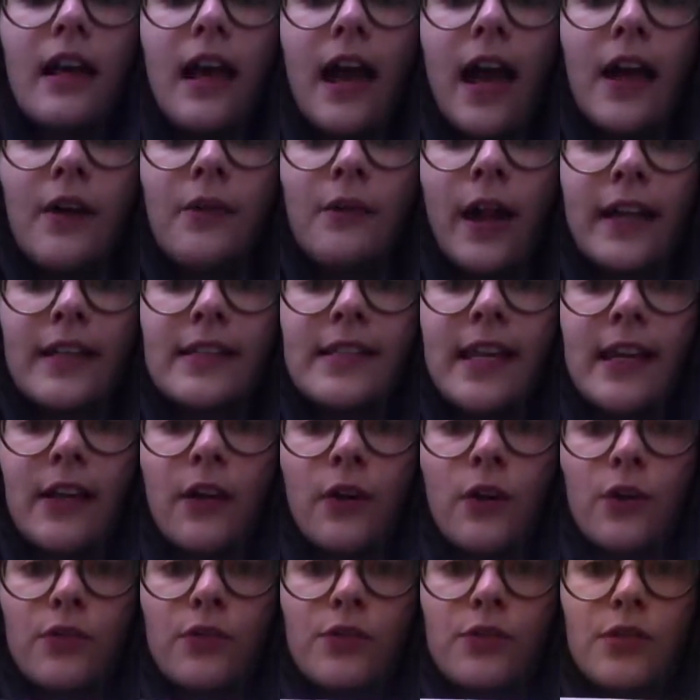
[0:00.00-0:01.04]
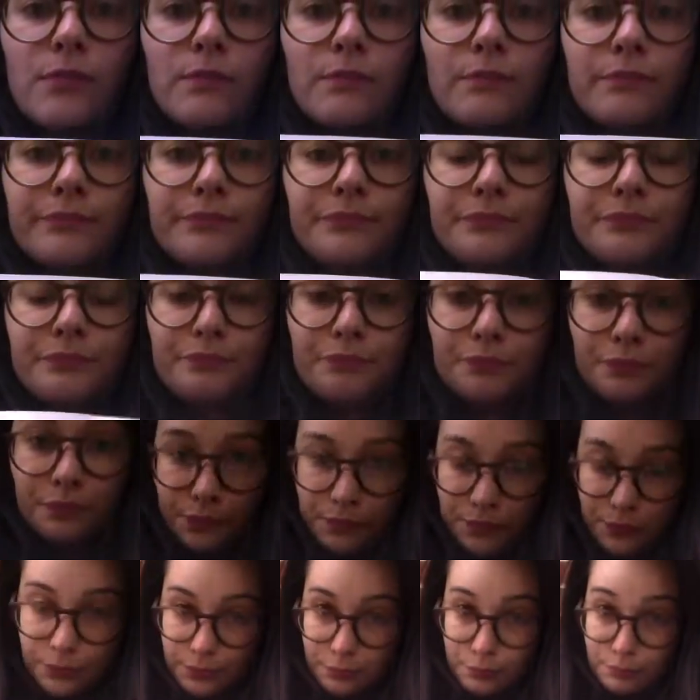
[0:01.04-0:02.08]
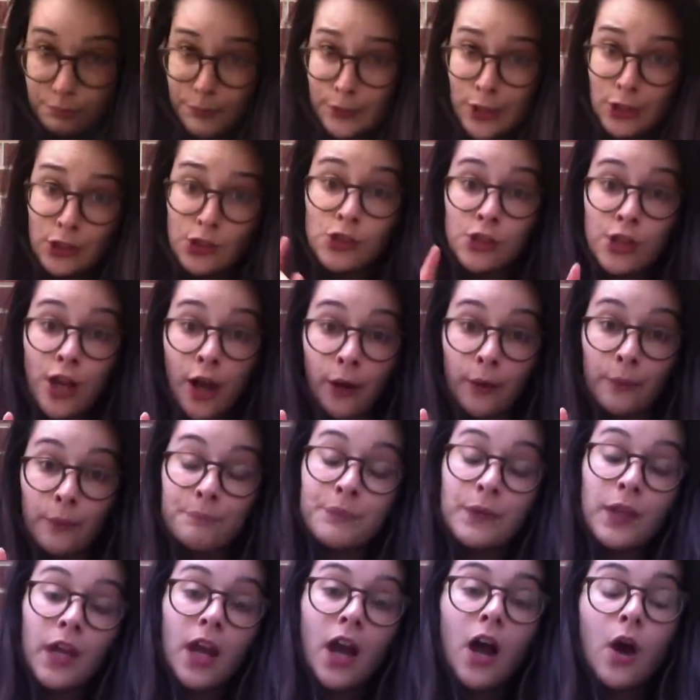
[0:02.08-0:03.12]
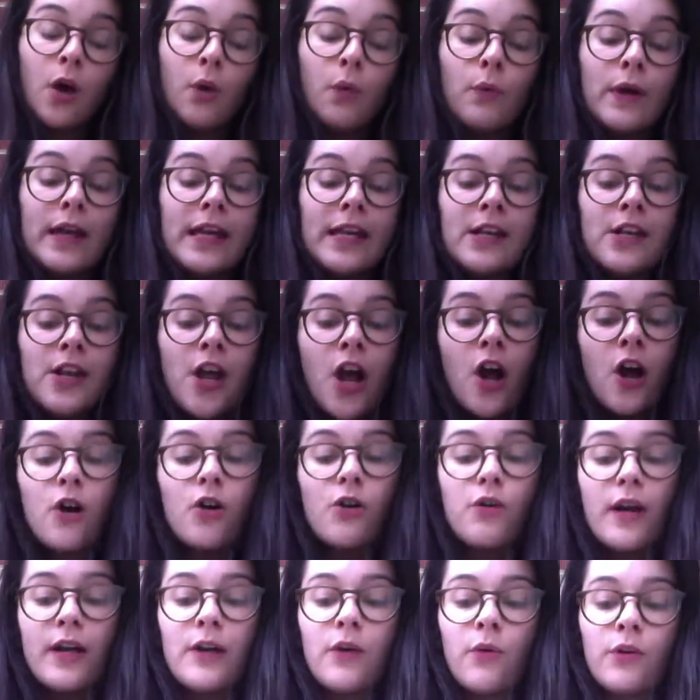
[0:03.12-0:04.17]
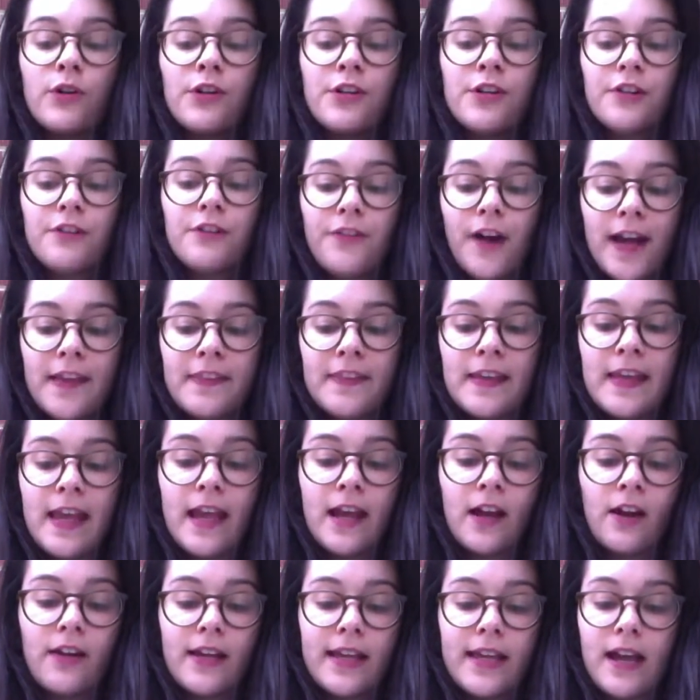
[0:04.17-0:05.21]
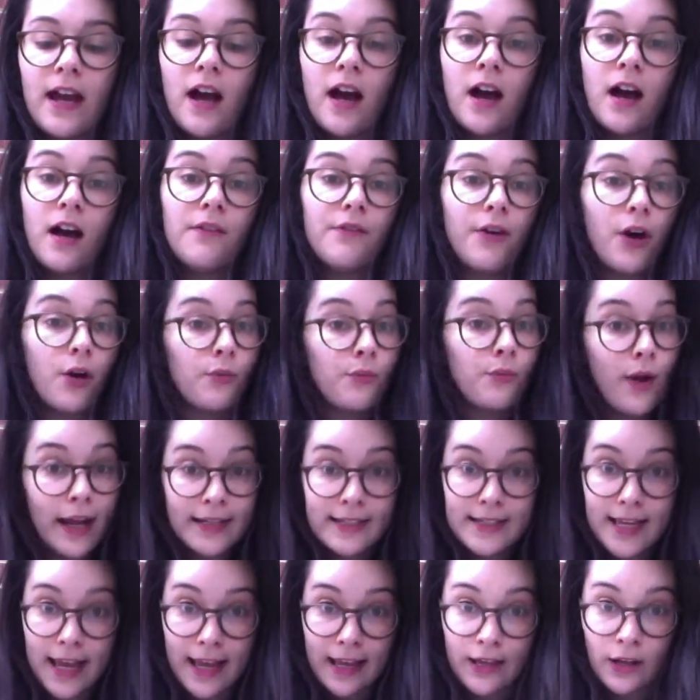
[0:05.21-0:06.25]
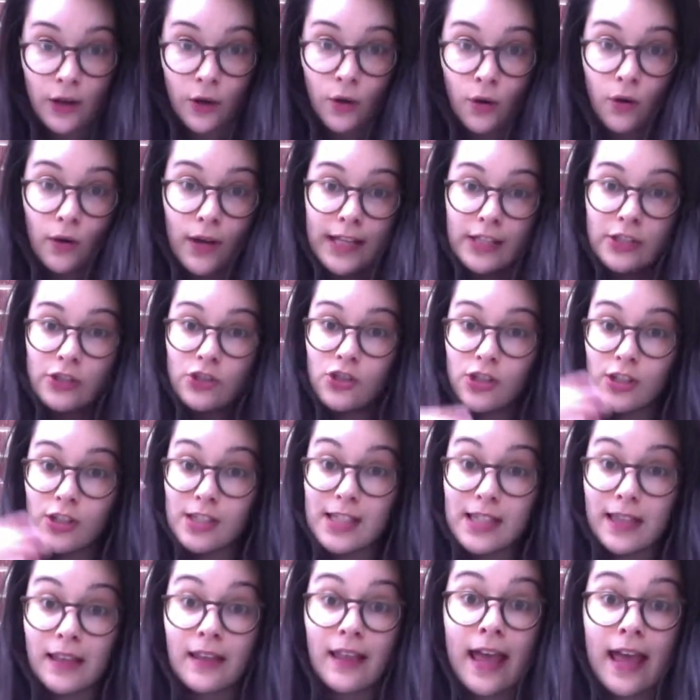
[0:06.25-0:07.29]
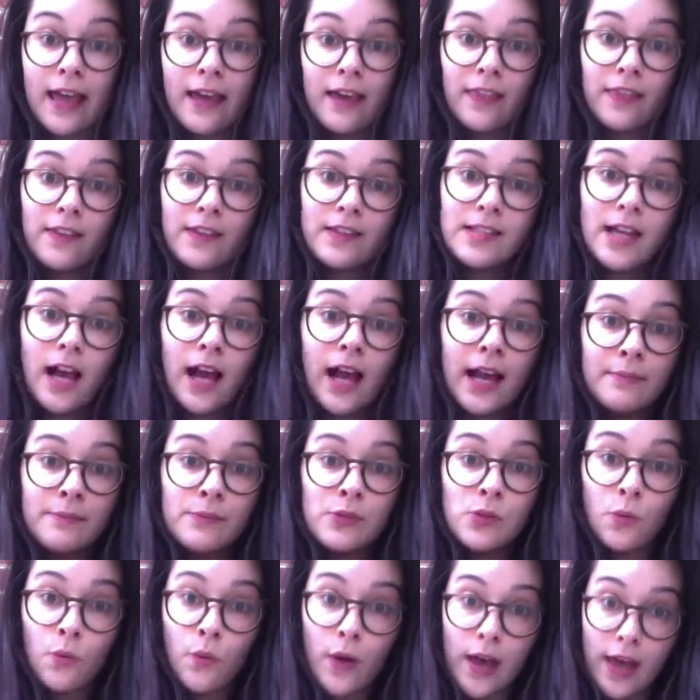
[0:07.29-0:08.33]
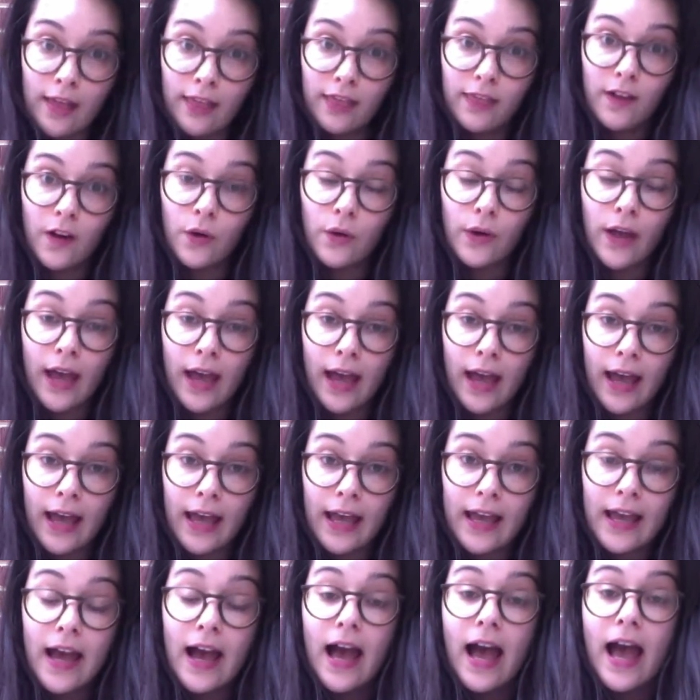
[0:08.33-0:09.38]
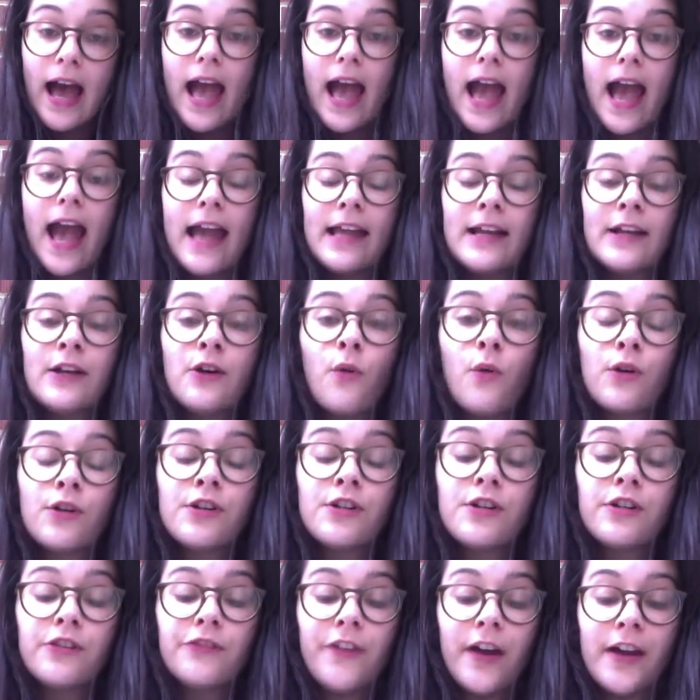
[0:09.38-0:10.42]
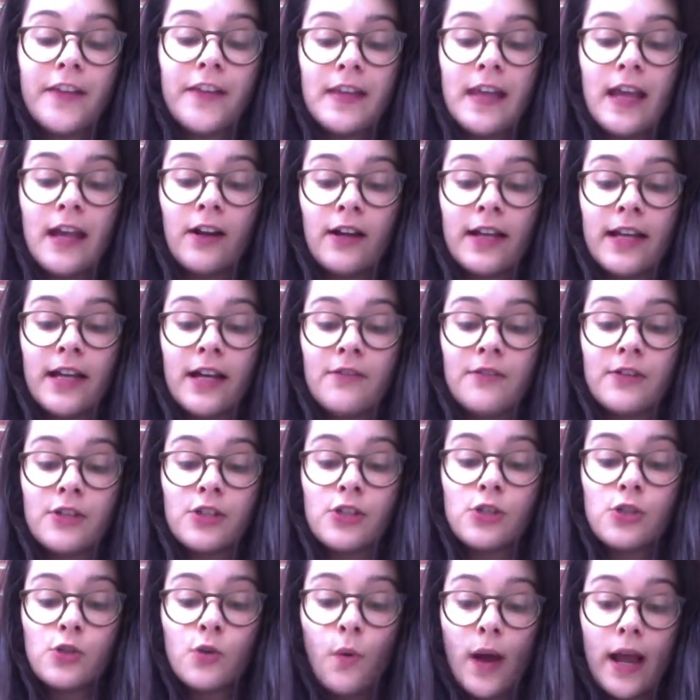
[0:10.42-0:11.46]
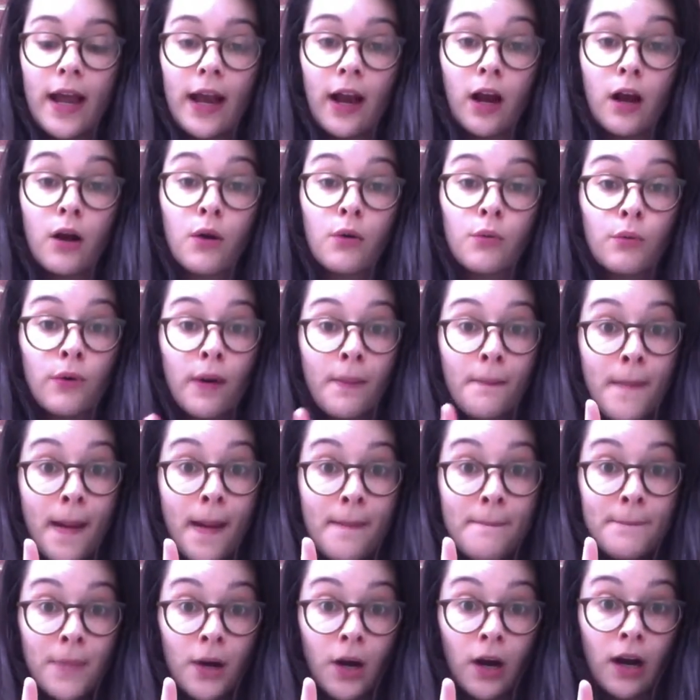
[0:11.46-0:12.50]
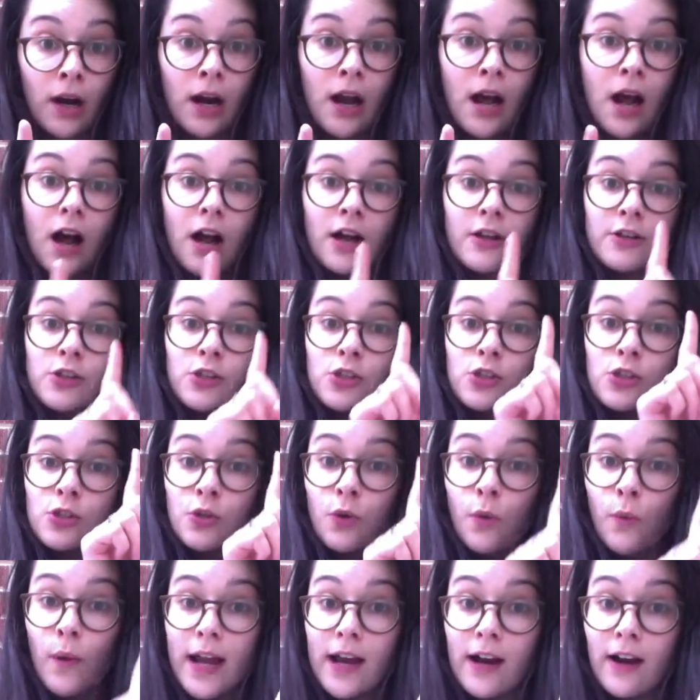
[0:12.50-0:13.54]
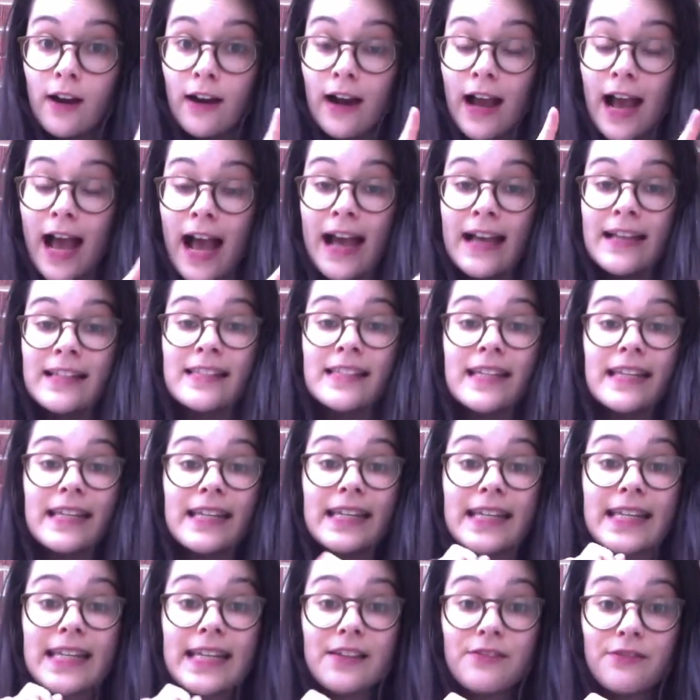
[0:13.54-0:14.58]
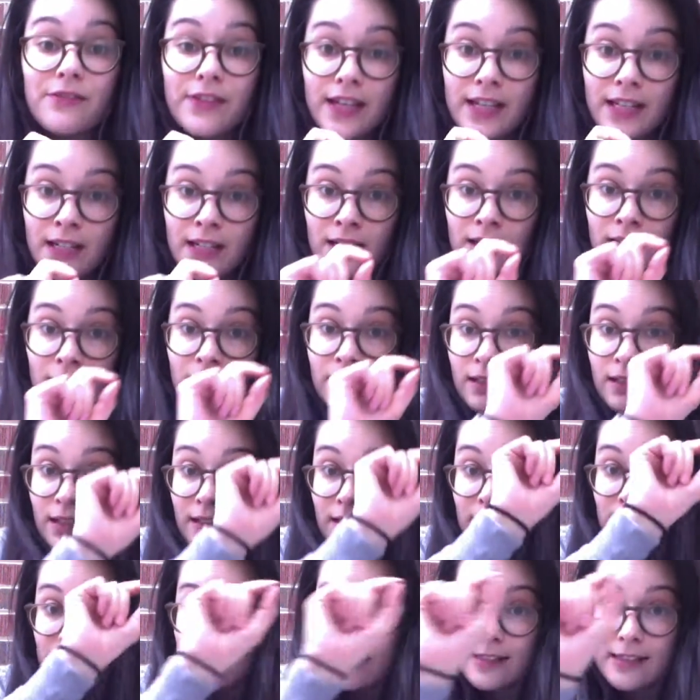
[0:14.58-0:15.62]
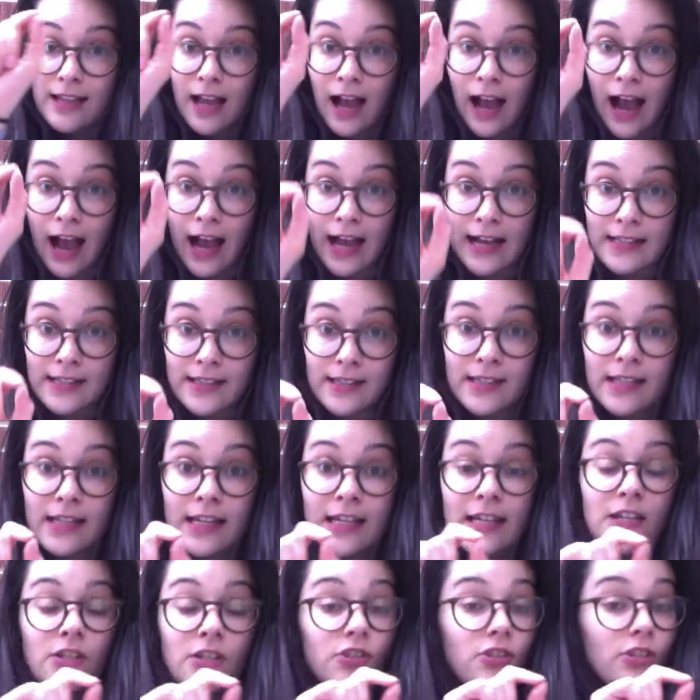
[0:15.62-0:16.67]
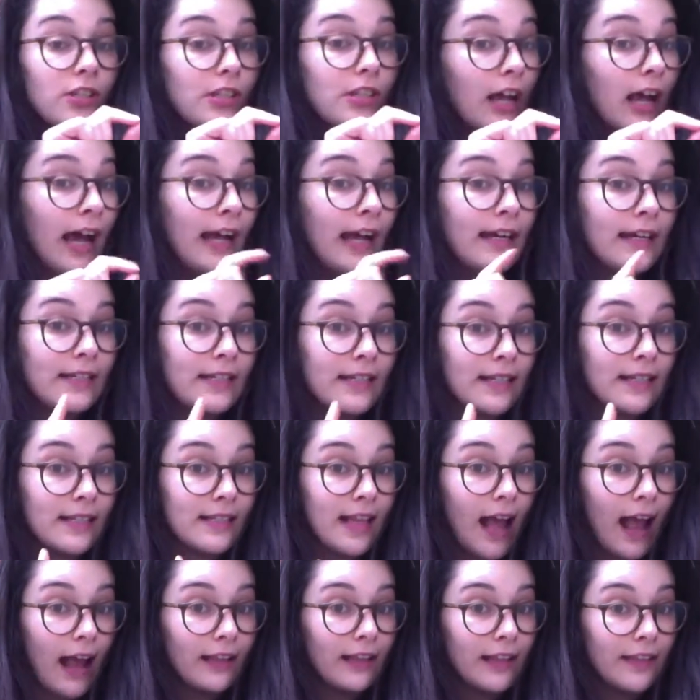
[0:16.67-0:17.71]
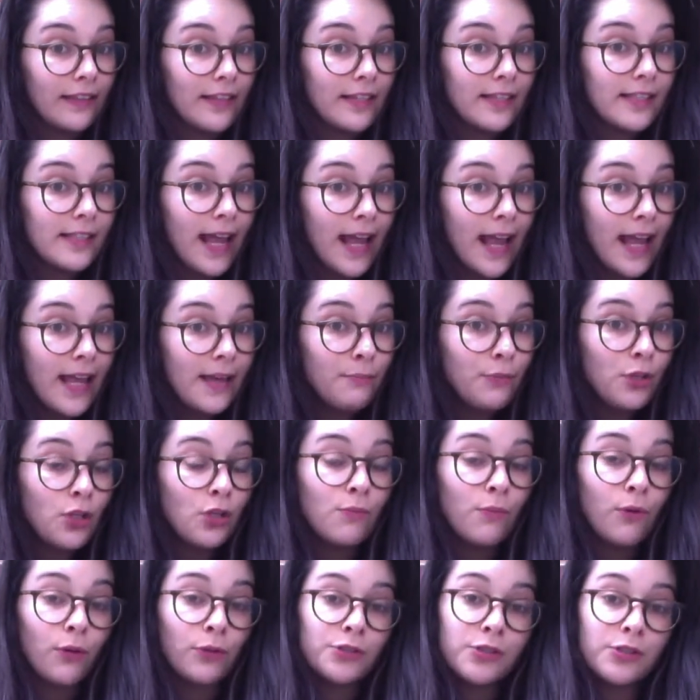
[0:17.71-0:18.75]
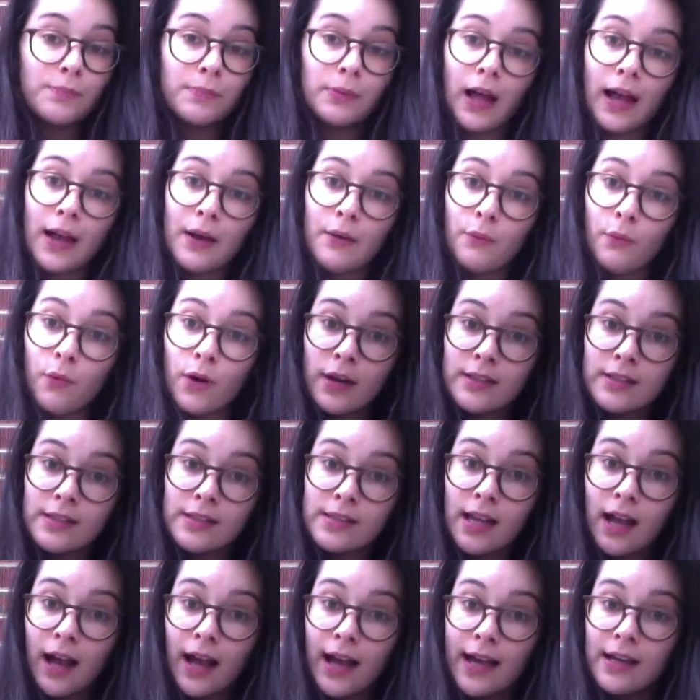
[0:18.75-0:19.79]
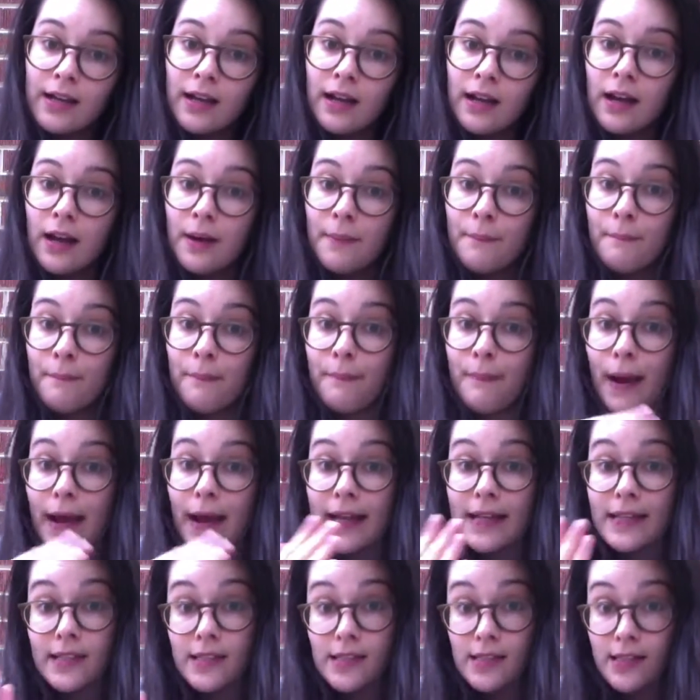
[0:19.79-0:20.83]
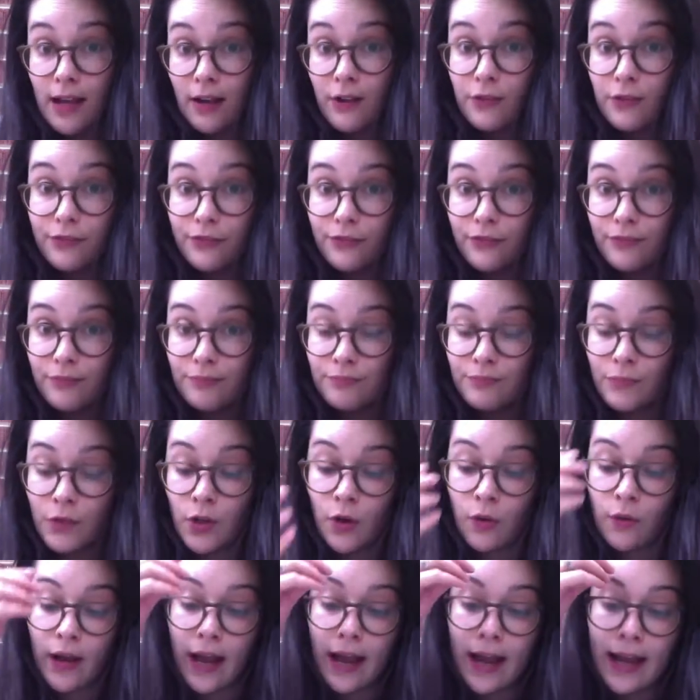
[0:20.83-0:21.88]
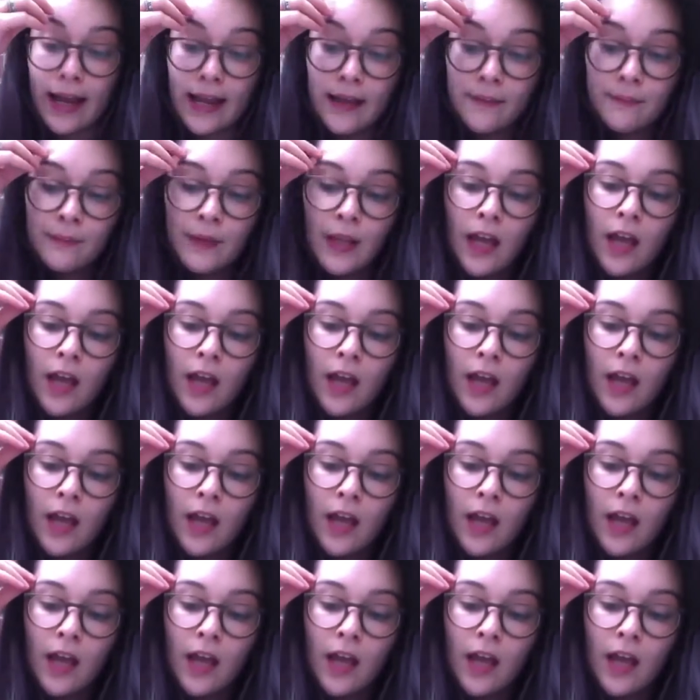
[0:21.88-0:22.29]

and rectangles. So we know in order to find the area of a rectangle, it's just length times width, okay? And in order to find the area of a square, remember, a square has even sides. Each side is exactly the same. You multiply one side by itself, okay?